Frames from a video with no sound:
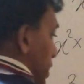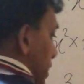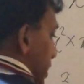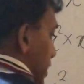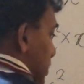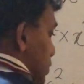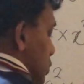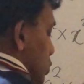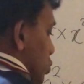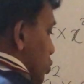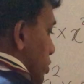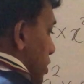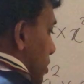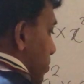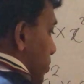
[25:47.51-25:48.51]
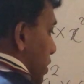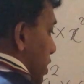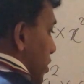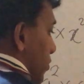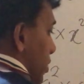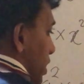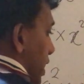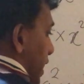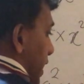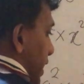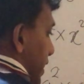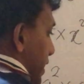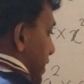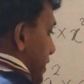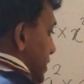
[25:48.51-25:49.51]
x to the power
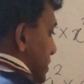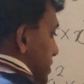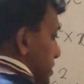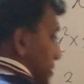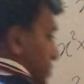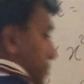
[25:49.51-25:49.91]
8.